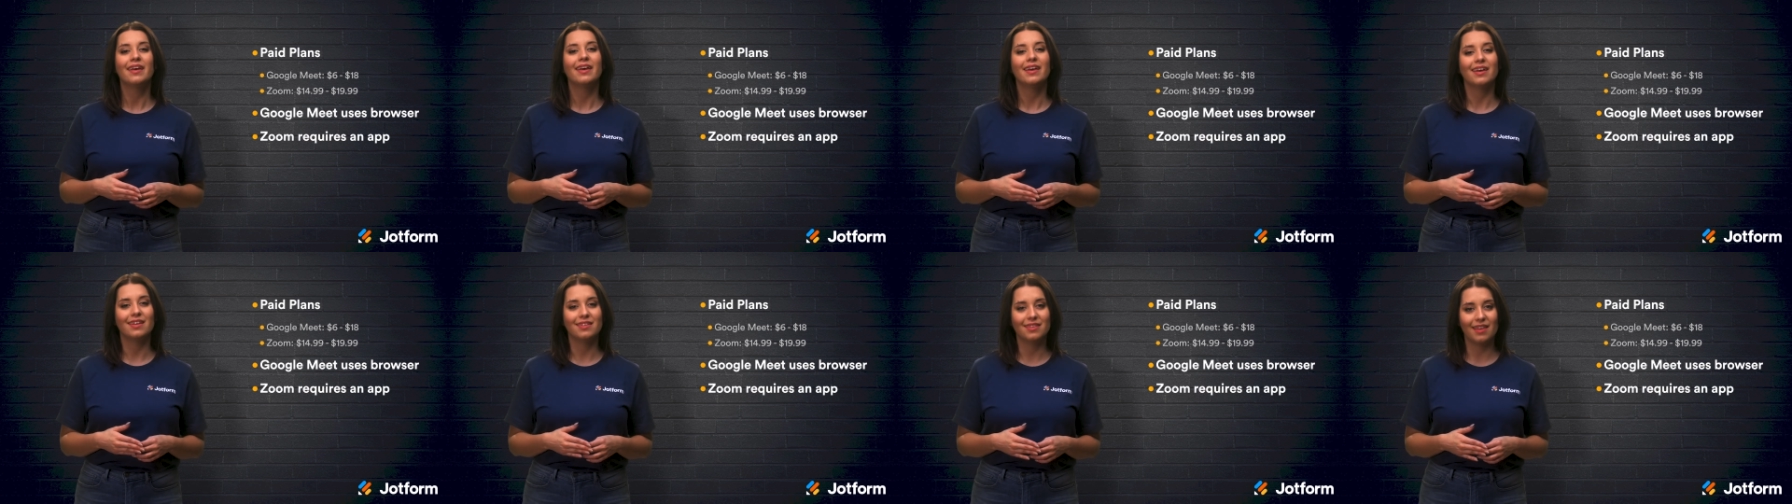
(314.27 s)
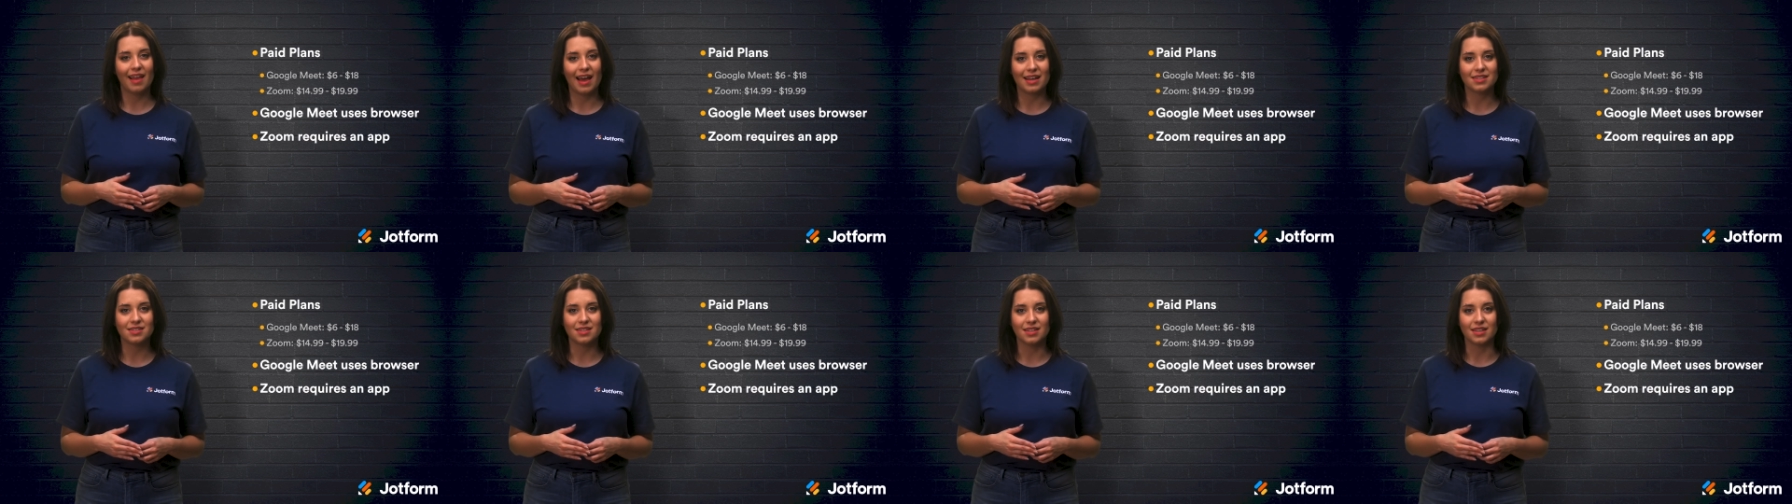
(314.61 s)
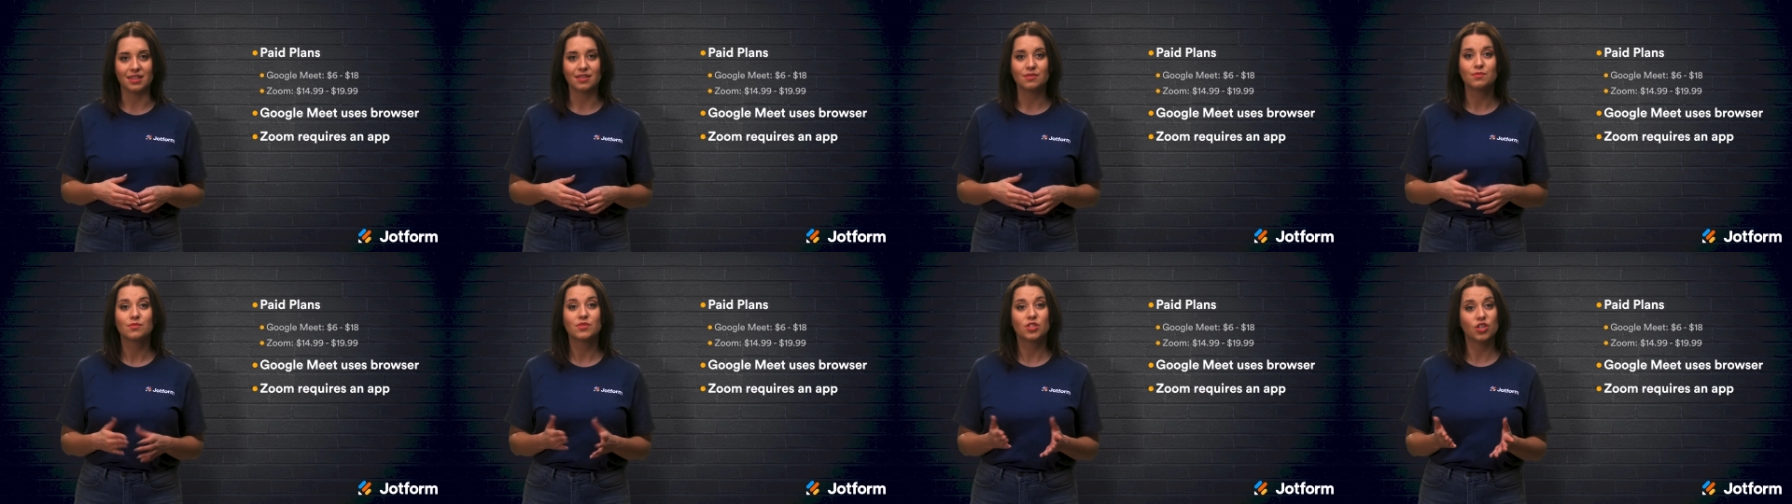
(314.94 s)
And
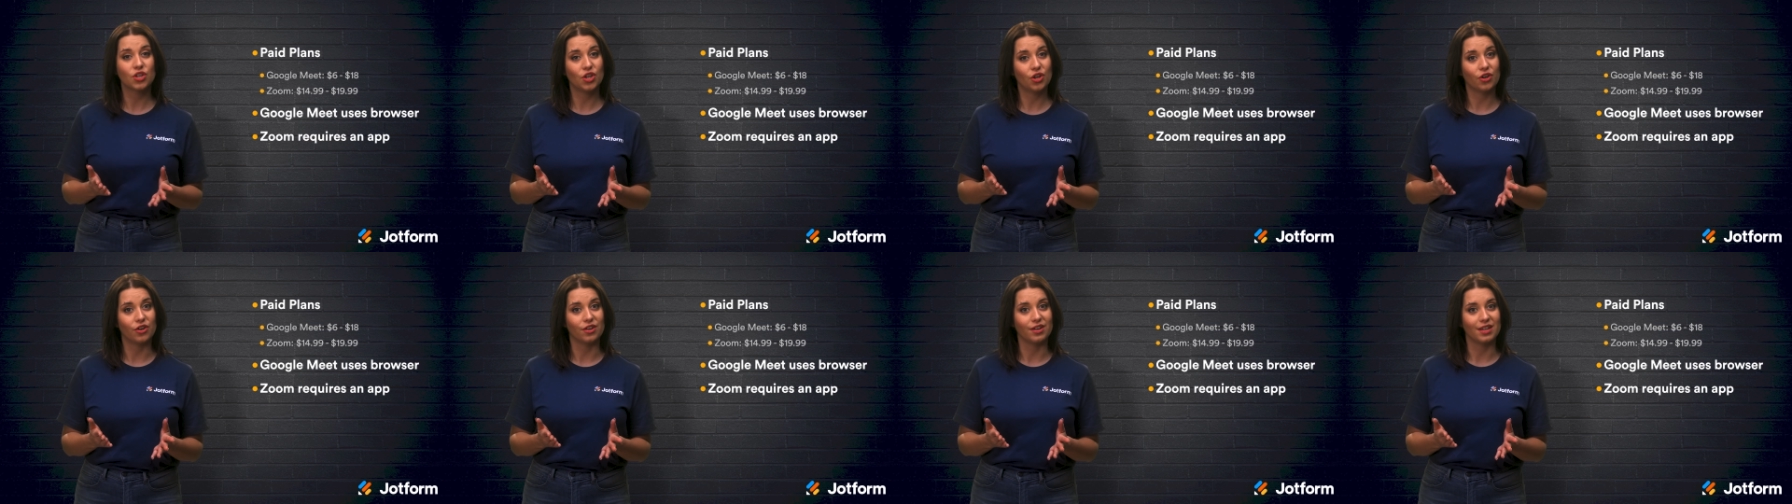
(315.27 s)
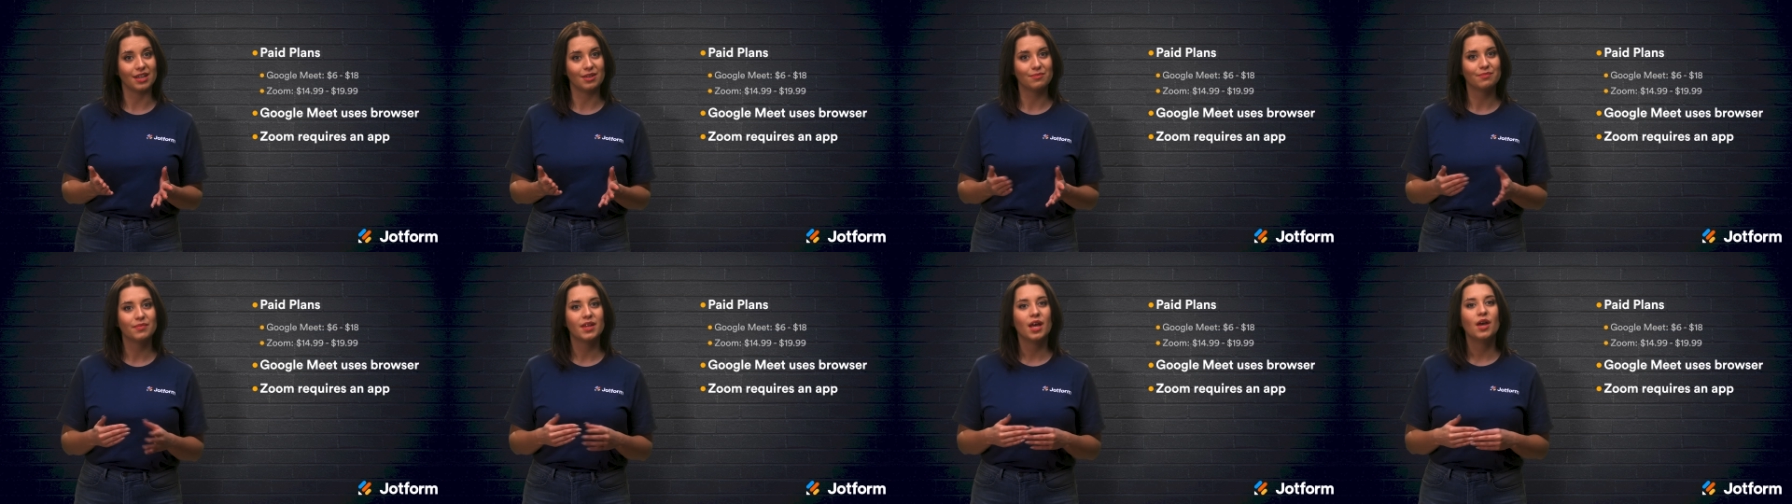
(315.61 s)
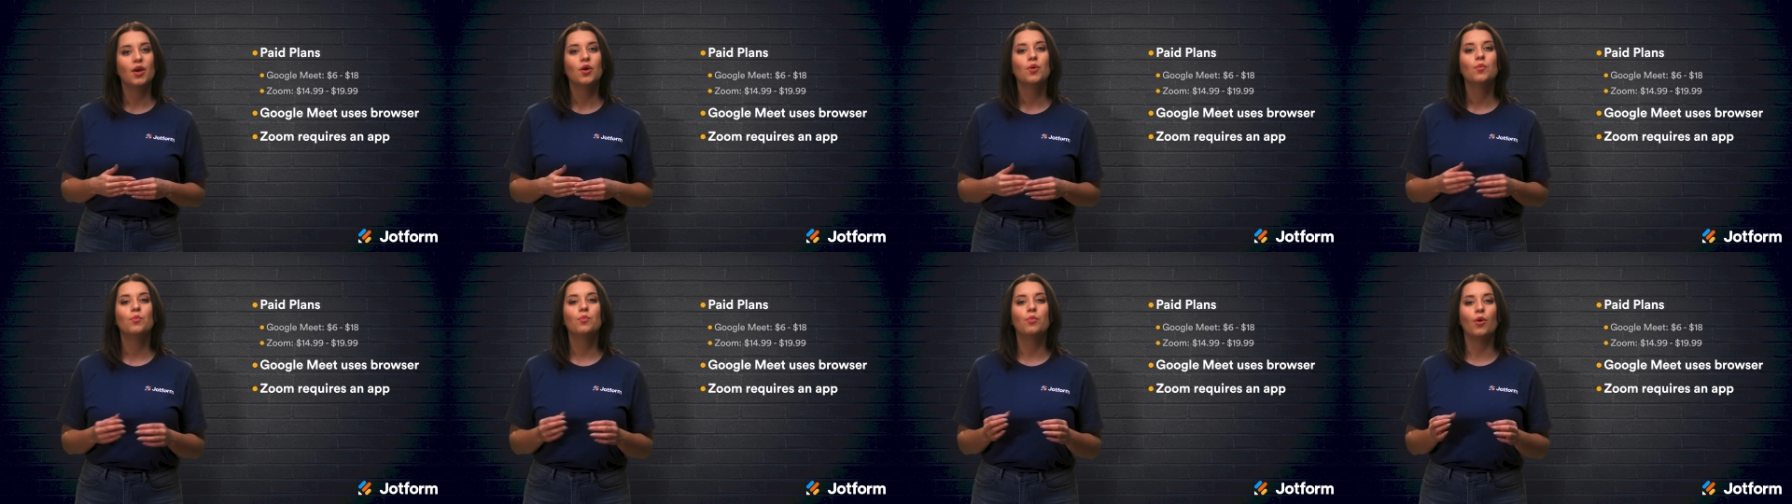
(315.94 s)
lastly, security.
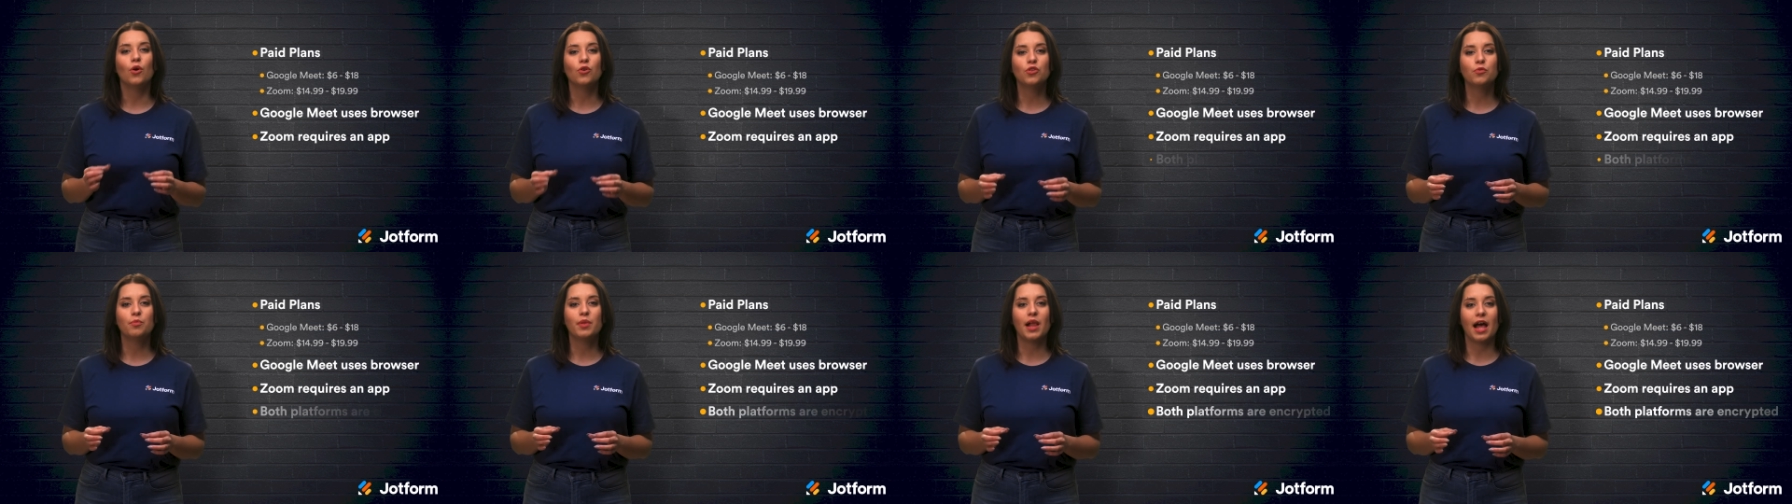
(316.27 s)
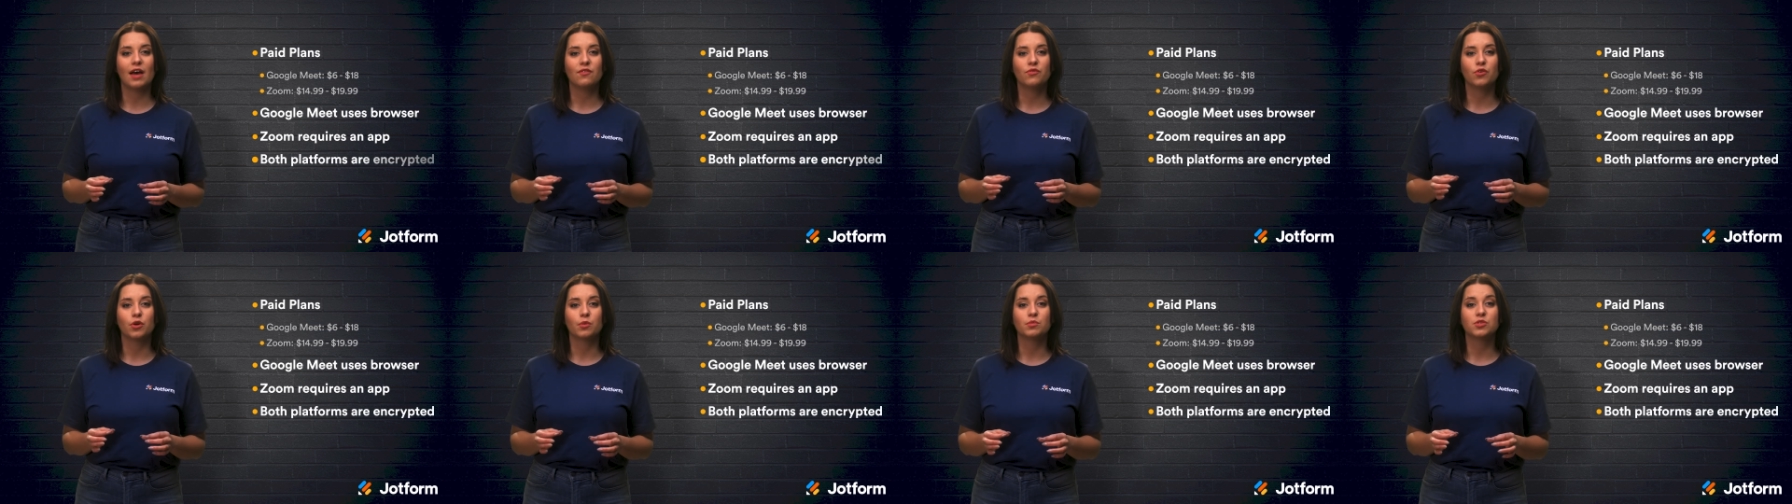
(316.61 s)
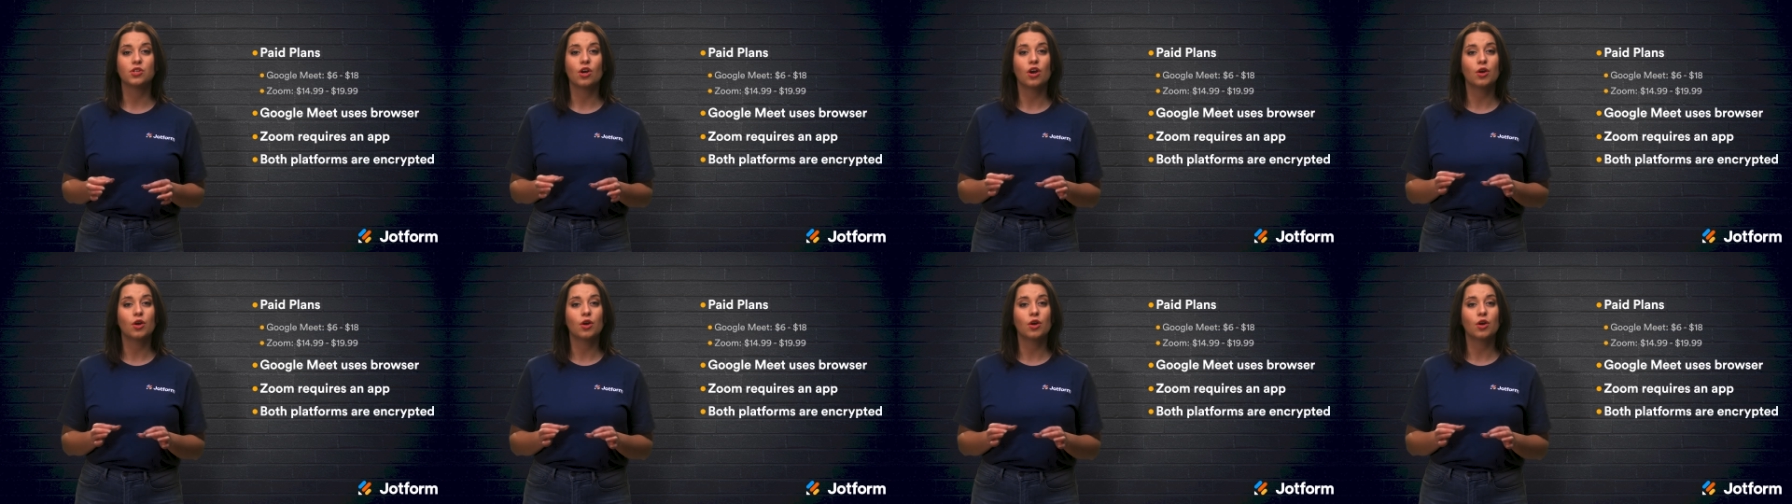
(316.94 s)
Both platforms